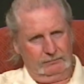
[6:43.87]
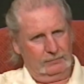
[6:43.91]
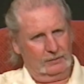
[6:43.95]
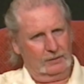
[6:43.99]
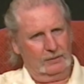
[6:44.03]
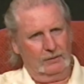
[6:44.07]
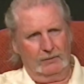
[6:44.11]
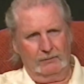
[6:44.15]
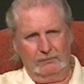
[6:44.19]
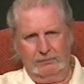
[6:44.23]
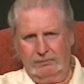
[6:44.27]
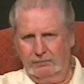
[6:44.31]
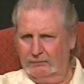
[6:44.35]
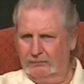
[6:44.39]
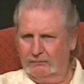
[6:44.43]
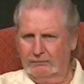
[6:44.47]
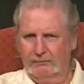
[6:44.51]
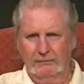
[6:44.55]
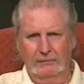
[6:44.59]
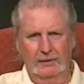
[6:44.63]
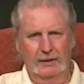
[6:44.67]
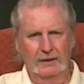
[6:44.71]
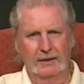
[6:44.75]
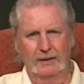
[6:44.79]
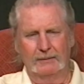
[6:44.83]
go
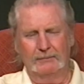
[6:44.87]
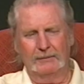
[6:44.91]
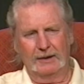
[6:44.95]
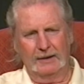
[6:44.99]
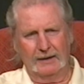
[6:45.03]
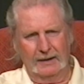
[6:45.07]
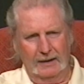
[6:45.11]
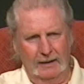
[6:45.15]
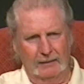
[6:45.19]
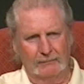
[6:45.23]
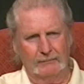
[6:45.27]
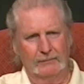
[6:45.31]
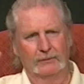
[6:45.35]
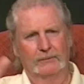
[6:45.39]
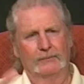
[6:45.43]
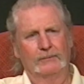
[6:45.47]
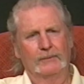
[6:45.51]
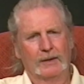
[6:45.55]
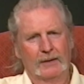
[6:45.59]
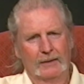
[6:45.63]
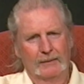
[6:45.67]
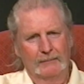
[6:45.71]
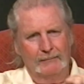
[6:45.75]
hammer down, boom.